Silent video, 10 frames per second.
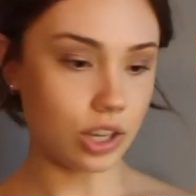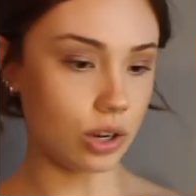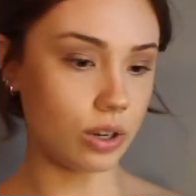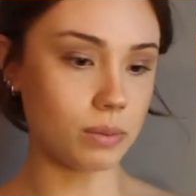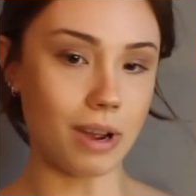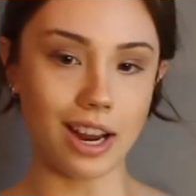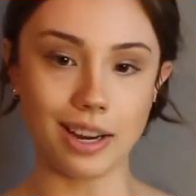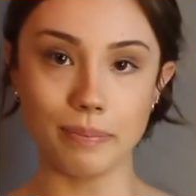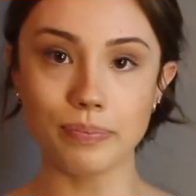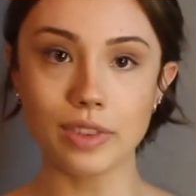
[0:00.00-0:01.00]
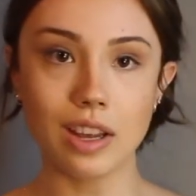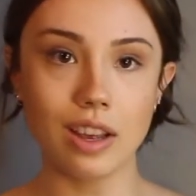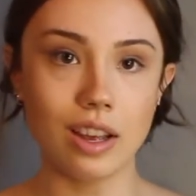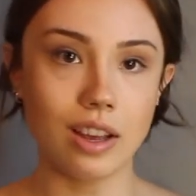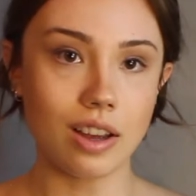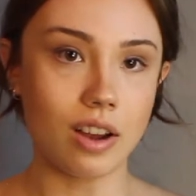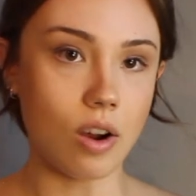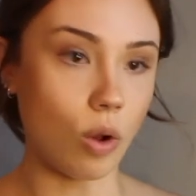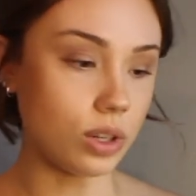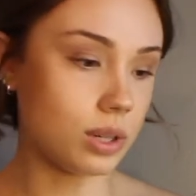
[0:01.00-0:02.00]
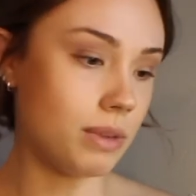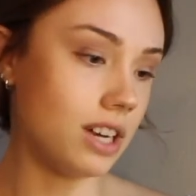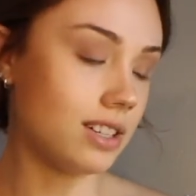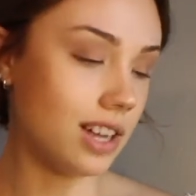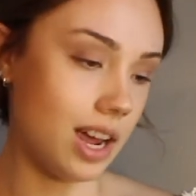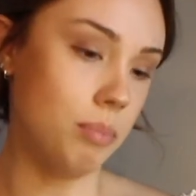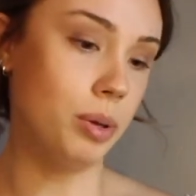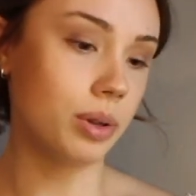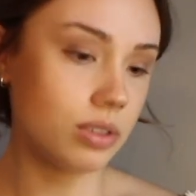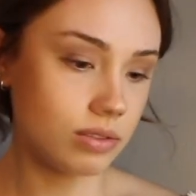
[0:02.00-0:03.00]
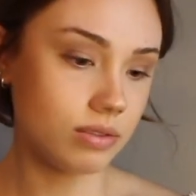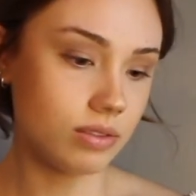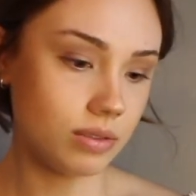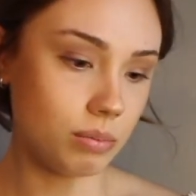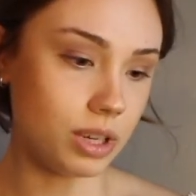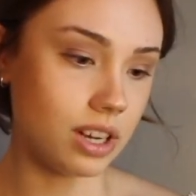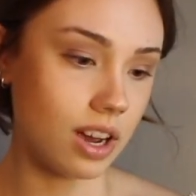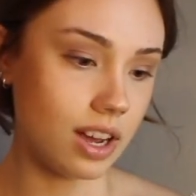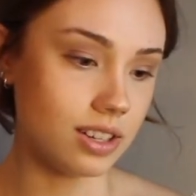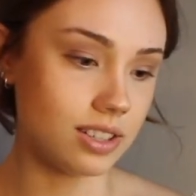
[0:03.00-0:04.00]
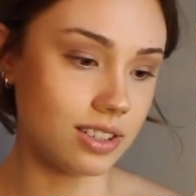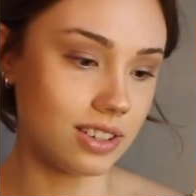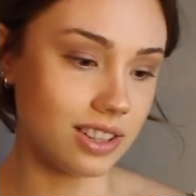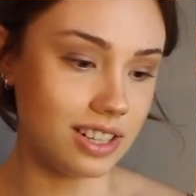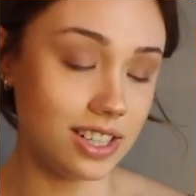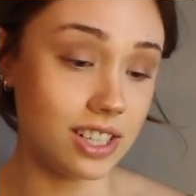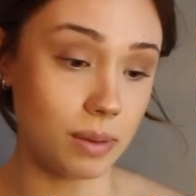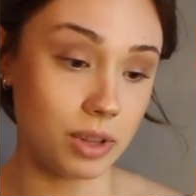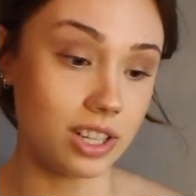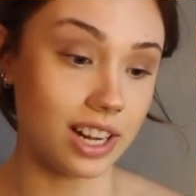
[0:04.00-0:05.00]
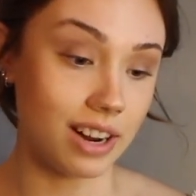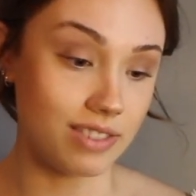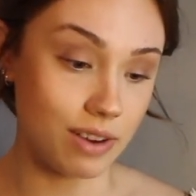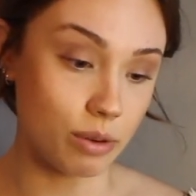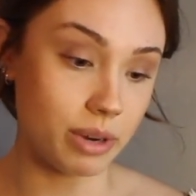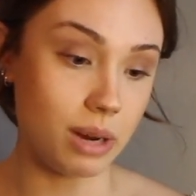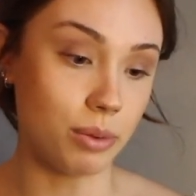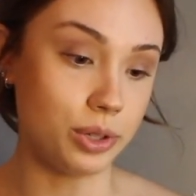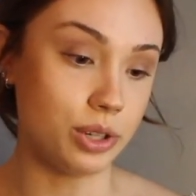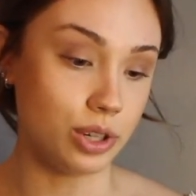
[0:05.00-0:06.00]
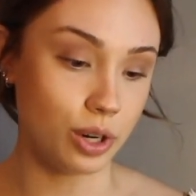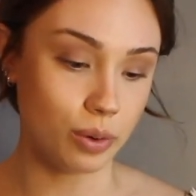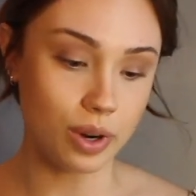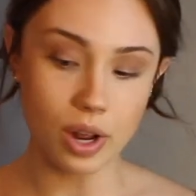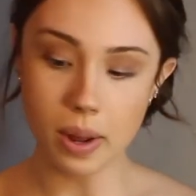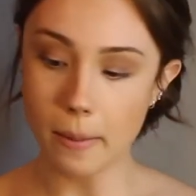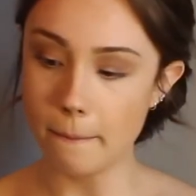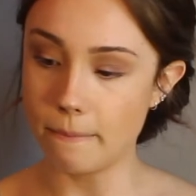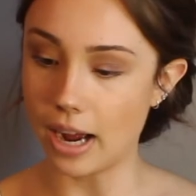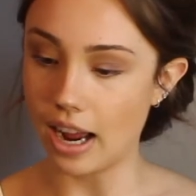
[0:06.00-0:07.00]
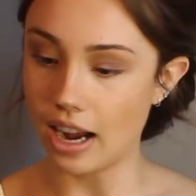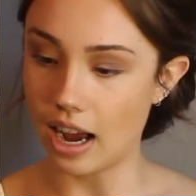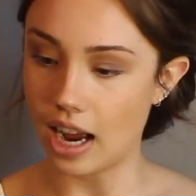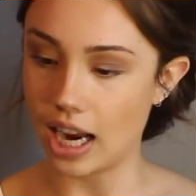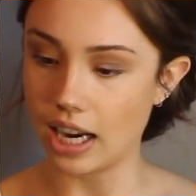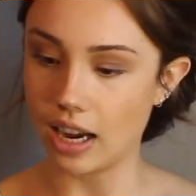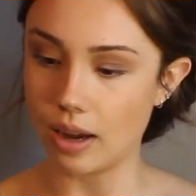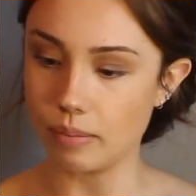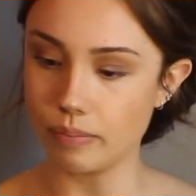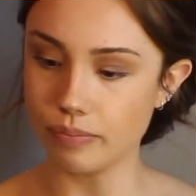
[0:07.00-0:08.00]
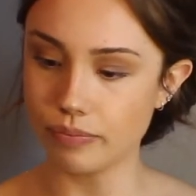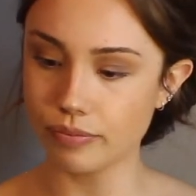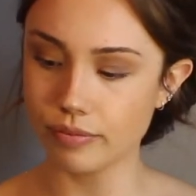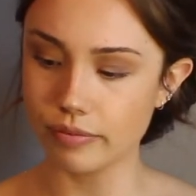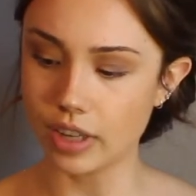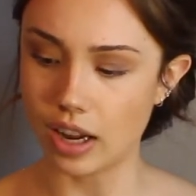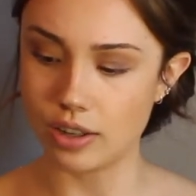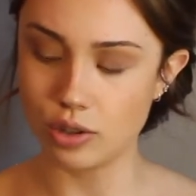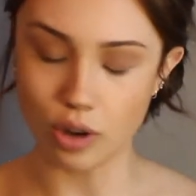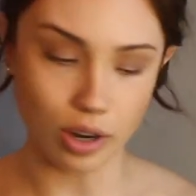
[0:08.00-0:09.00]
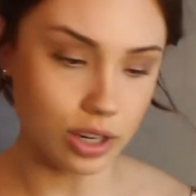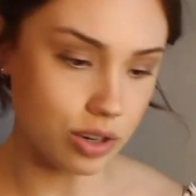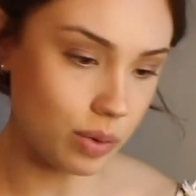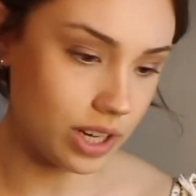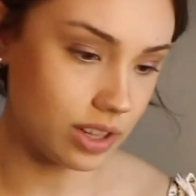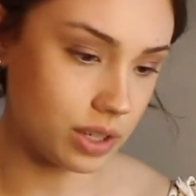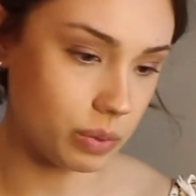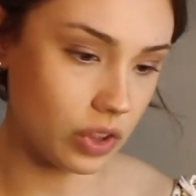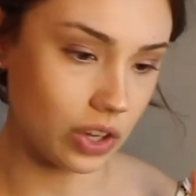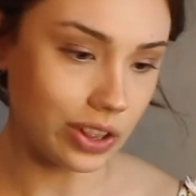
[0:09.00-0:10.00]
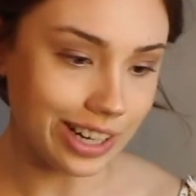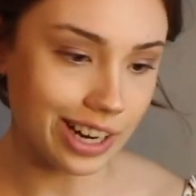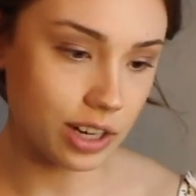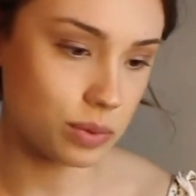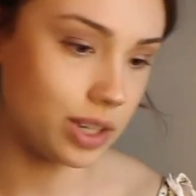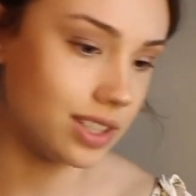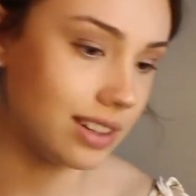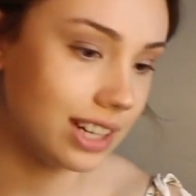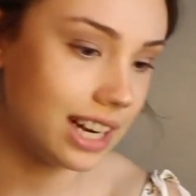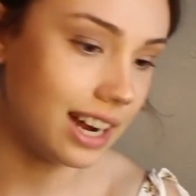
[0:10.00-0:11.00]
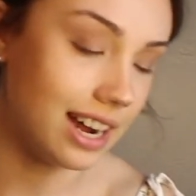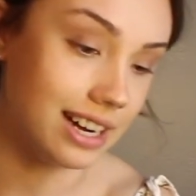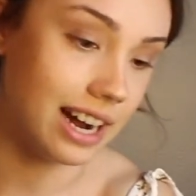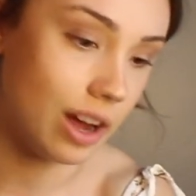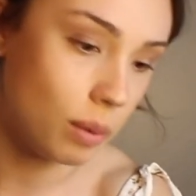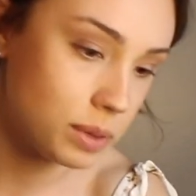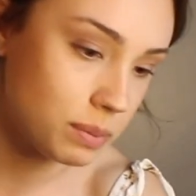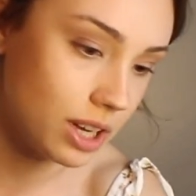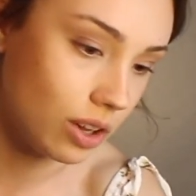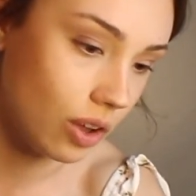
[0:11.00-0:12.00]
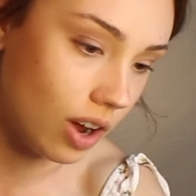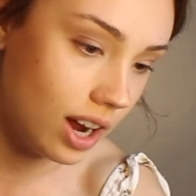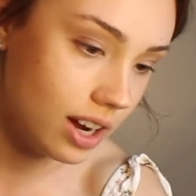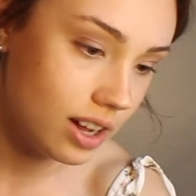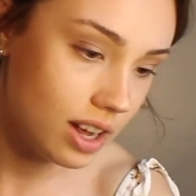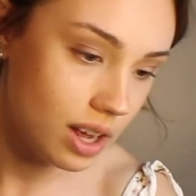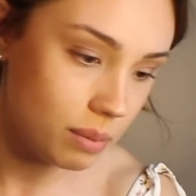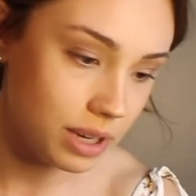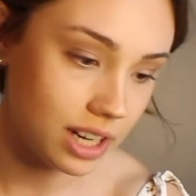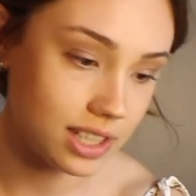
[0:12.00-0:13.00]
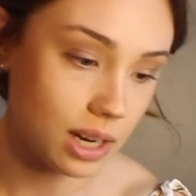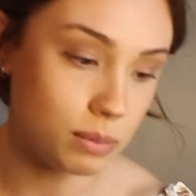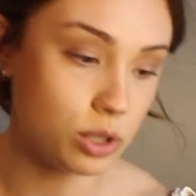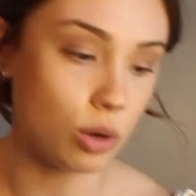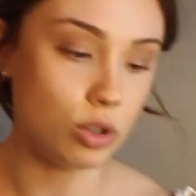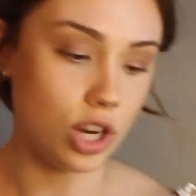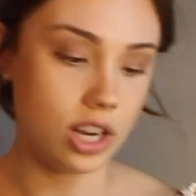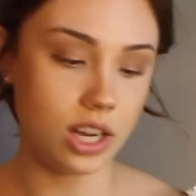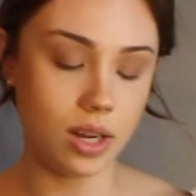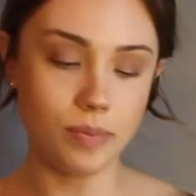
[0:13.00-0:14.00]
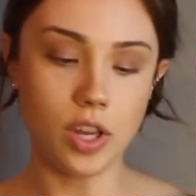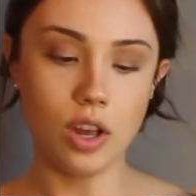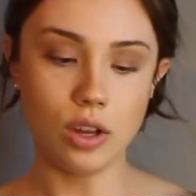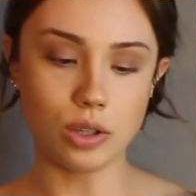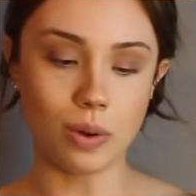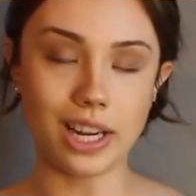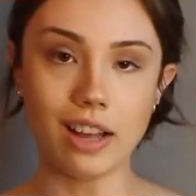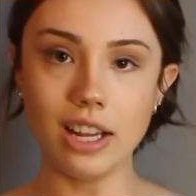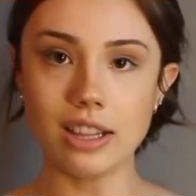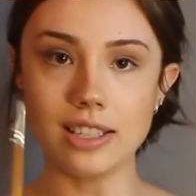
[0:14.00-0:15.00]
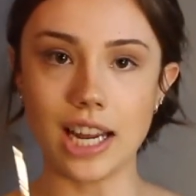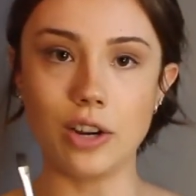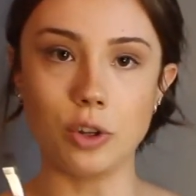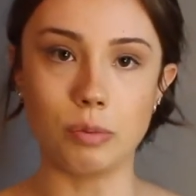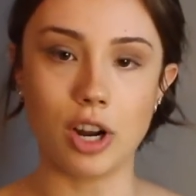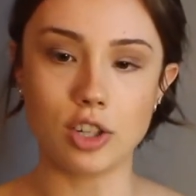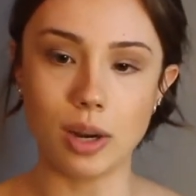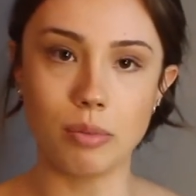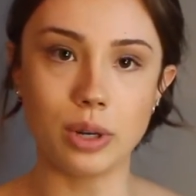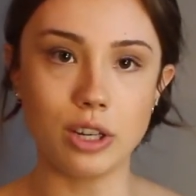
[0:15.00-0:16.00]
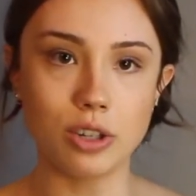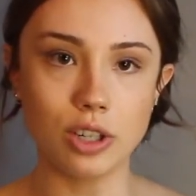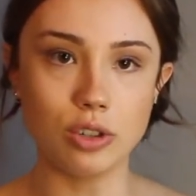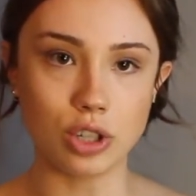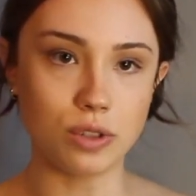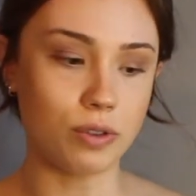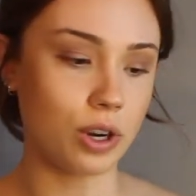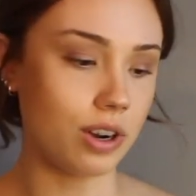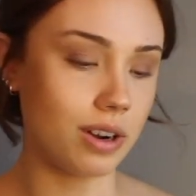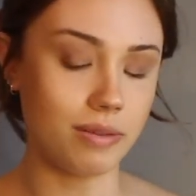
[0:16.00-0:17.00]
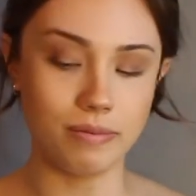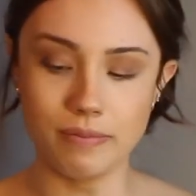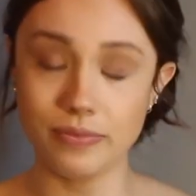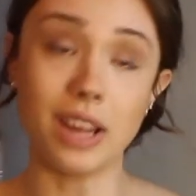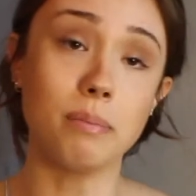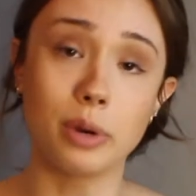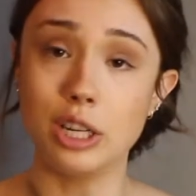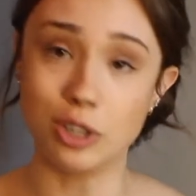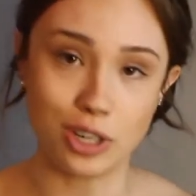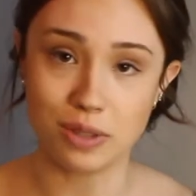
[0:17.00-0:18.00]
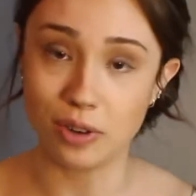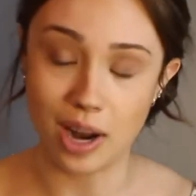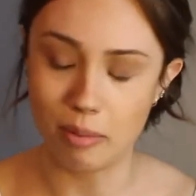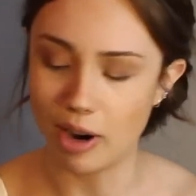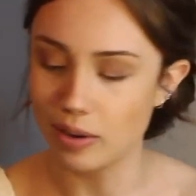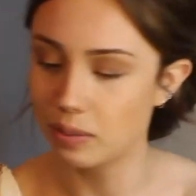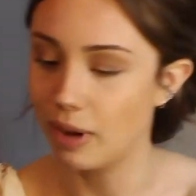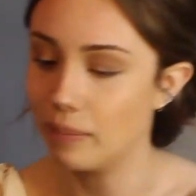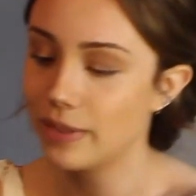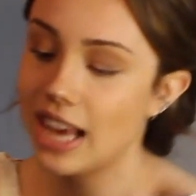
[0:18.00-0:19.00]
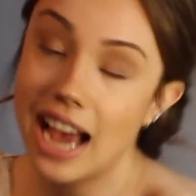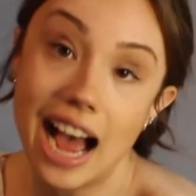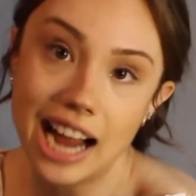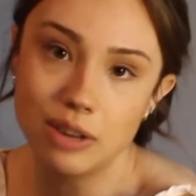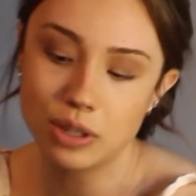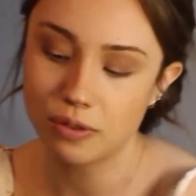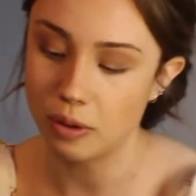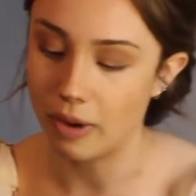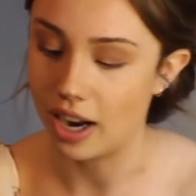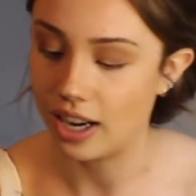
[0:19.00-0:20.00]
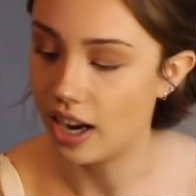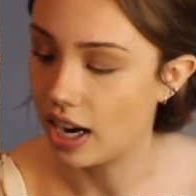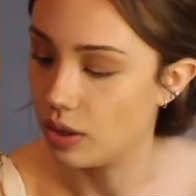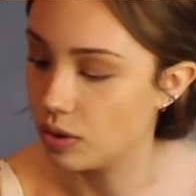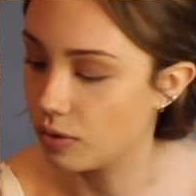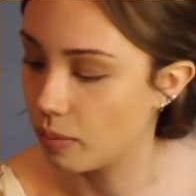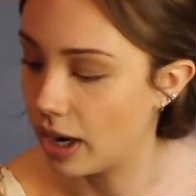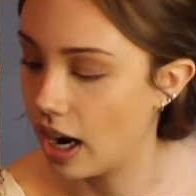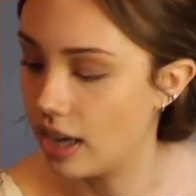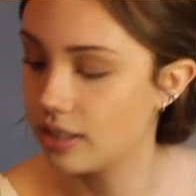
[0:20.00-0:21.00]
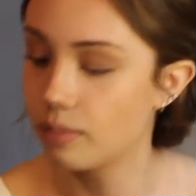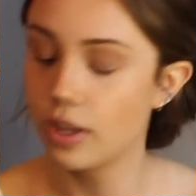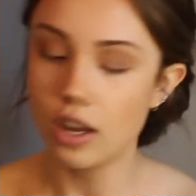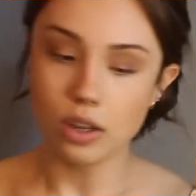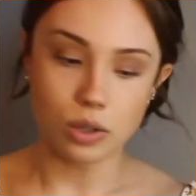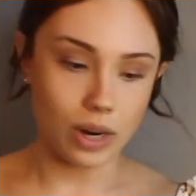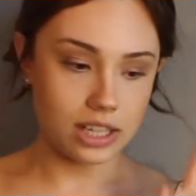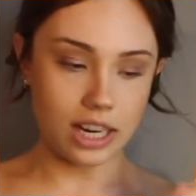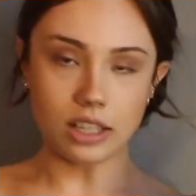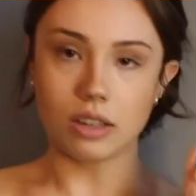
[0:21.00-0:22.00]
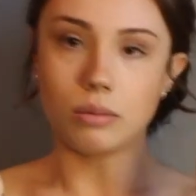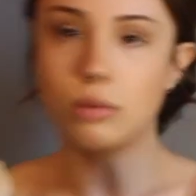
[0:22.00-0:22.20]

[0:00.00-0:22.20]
here's my ultimate tip because this is something that I've never been able to do, but I started doing this with a Kleenex recently and it helps me a lot because I'm so shaky. So I get like this angled brush. I'm pretty sure it's for eyebrows, but I use it for my eyes. So I need a